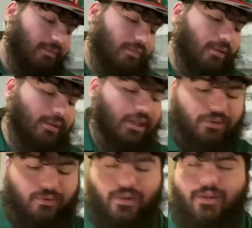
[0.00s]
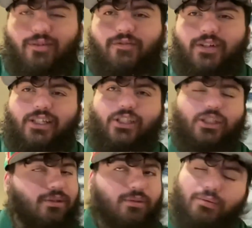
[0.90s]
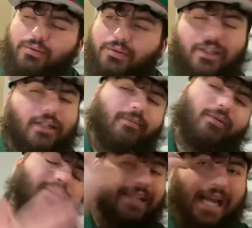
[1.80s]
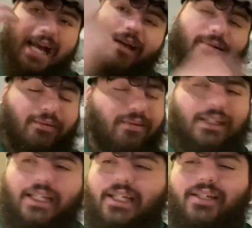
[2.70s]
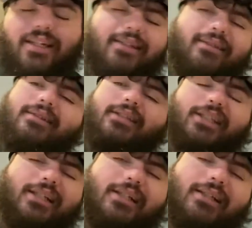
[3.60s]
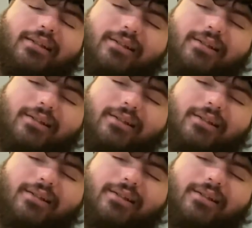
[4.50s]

Bro got the raw freaking shoes. Uh, bro got the hat on like crazy shit.